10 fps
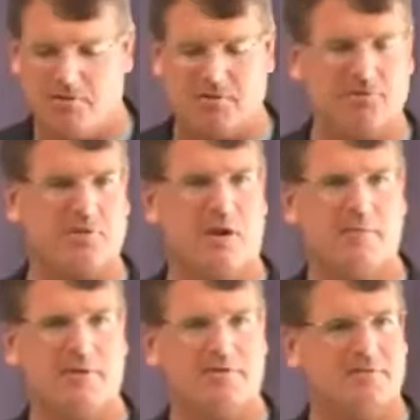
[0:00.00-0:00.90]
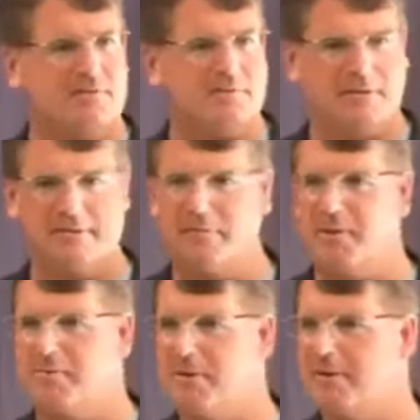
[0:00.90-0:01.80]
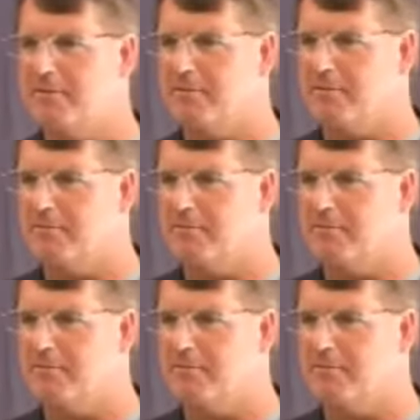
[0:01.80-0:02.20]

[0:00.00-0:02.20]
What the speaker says: questions, comments from anybody?